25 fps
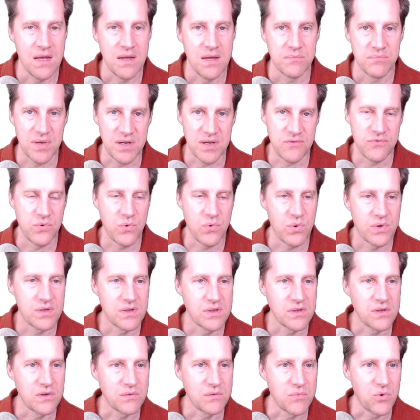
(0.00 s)
But if you want to
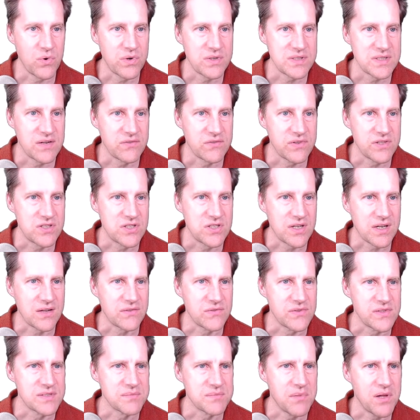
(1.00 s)
learn more, definitely check
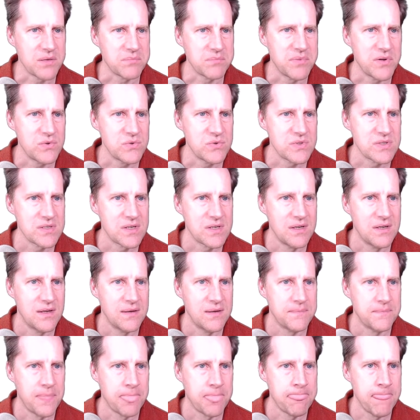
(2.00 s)
out this blog post.
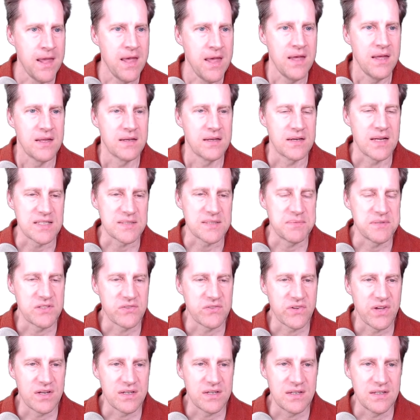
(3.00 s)
Next piece
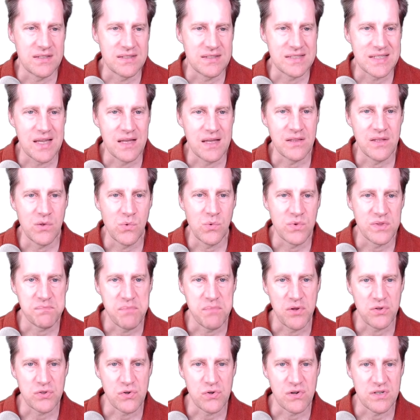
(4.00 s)
of content, scaling with
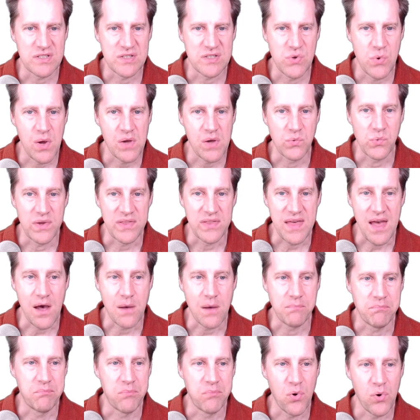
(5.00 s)
PostgreSQL
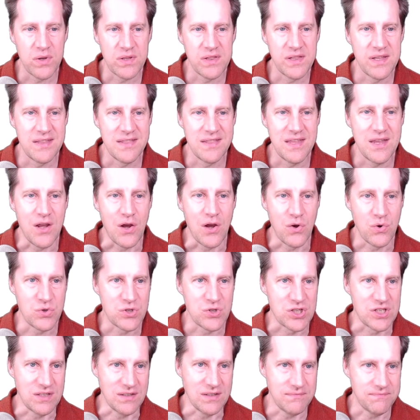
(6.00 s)
without boiling the
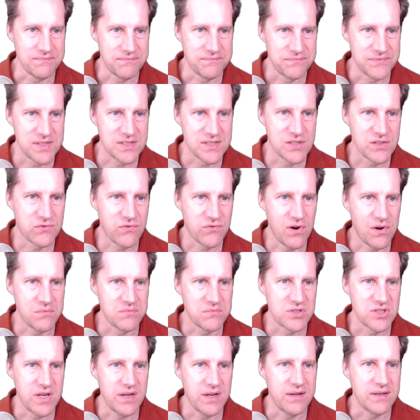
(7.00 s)
ocean. This is from
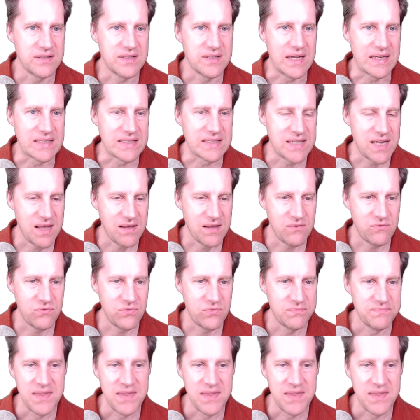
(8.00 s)
shayon.dev,